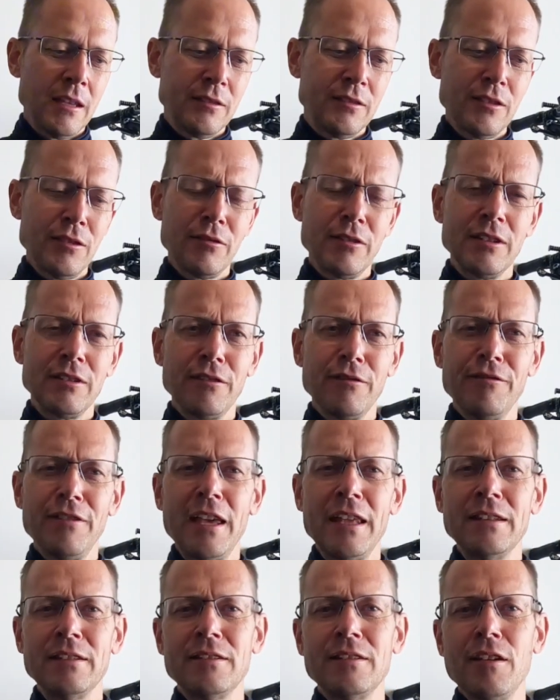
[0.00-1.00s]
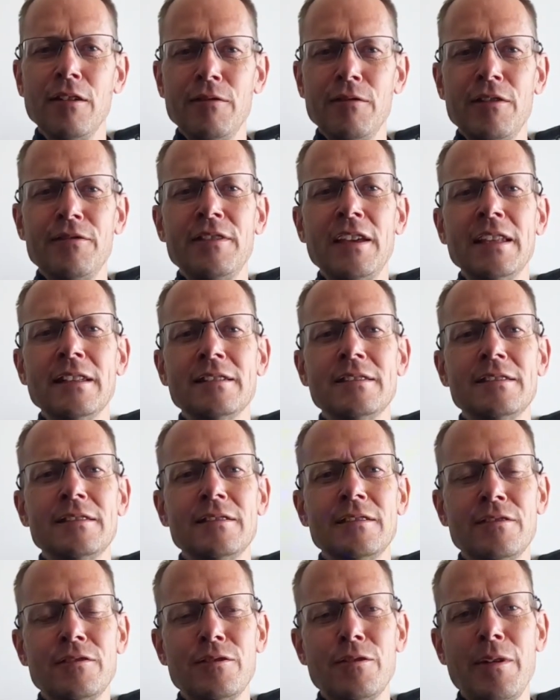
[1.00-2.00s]
a series of events
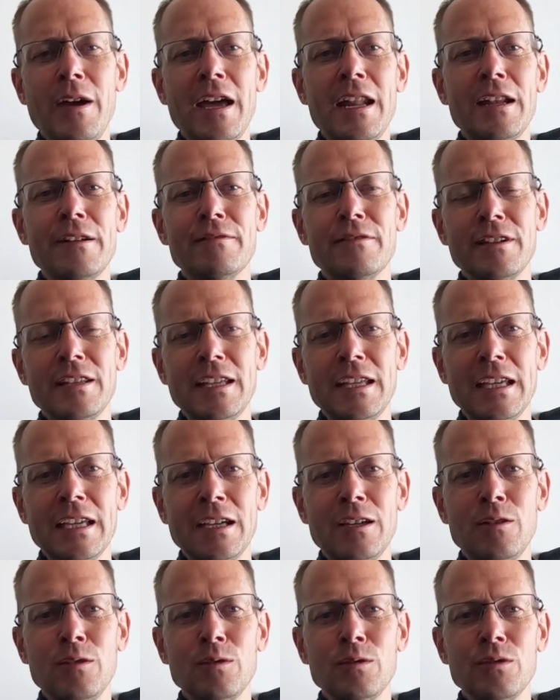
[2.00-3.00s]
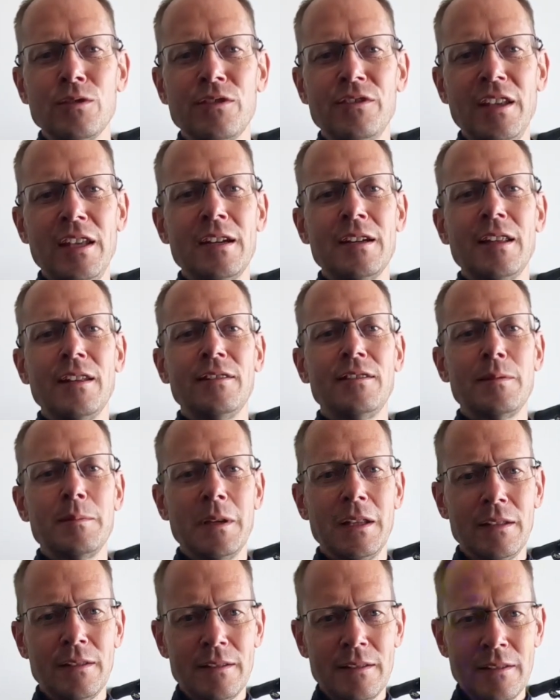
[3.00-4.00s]
throughout every year called Senate
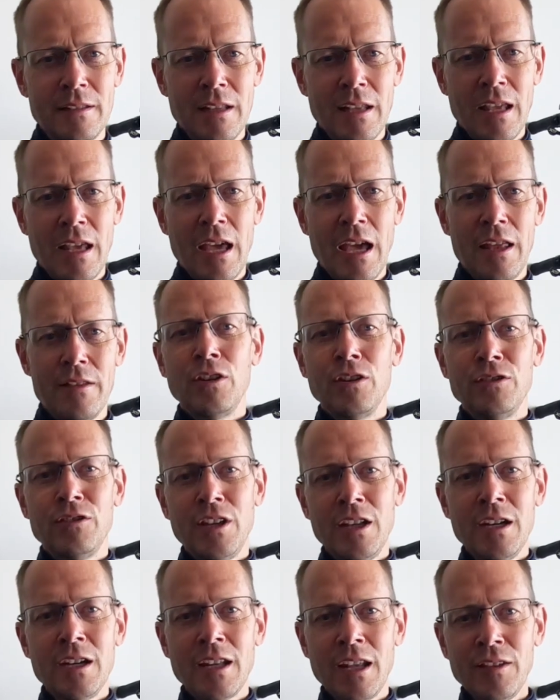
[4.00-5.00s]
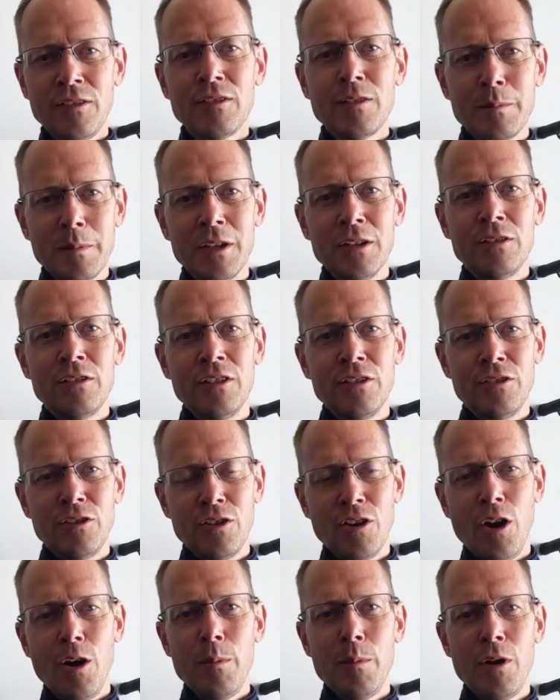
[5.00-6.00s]
Estimates. So Senate Estimates is
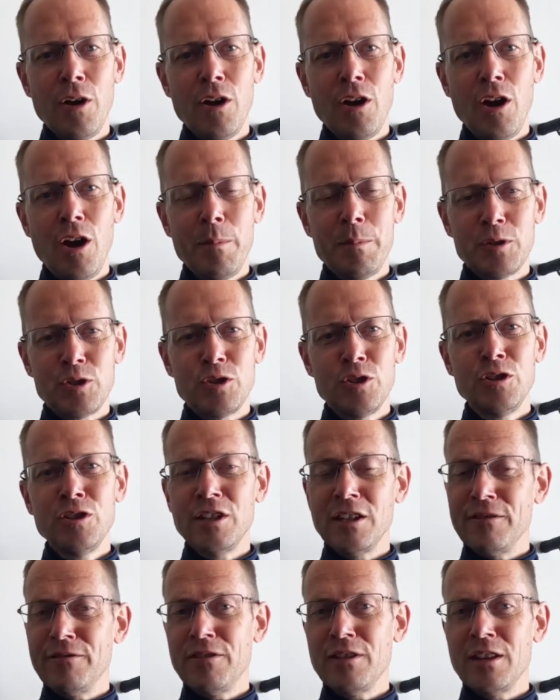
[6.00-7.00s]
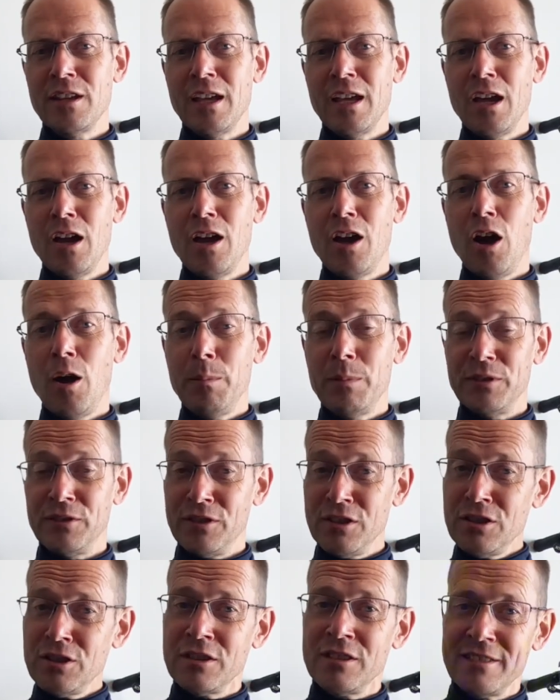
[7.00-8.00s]
the opportunity for the
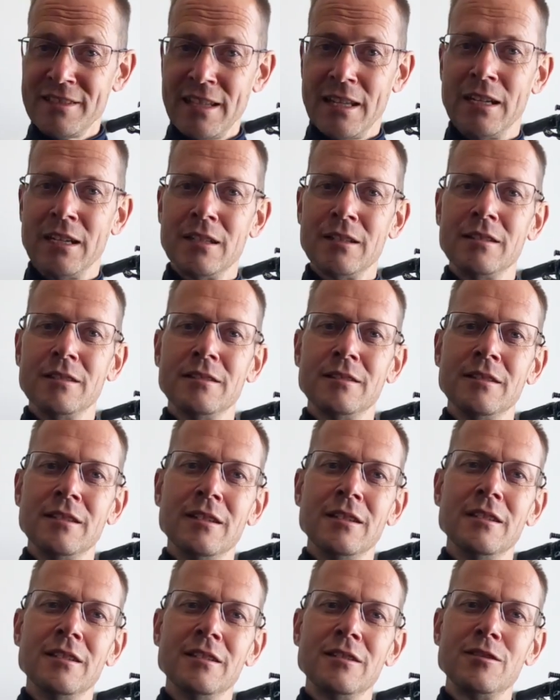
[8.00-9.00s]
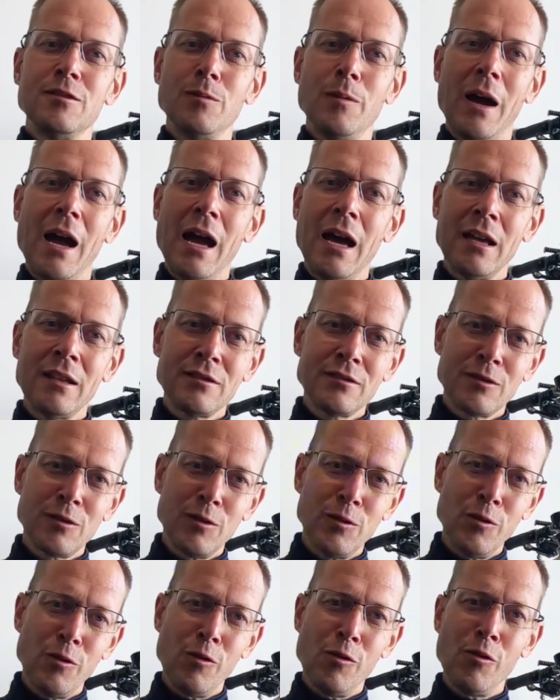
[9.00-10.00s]
opposition senators to
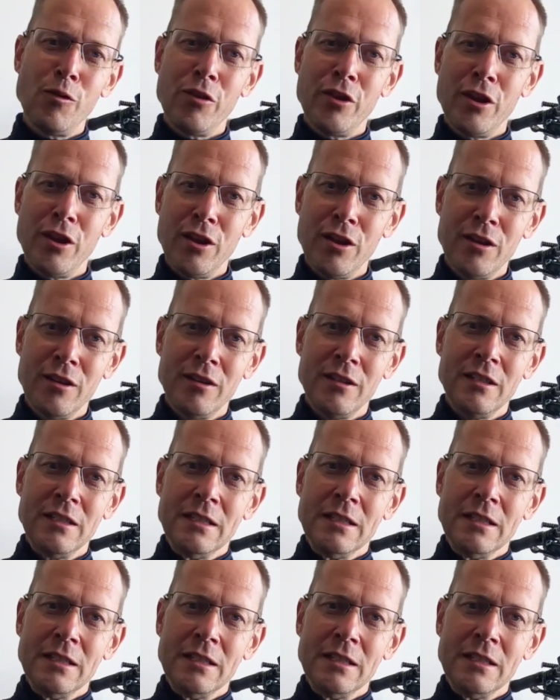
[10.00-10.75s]
ask all the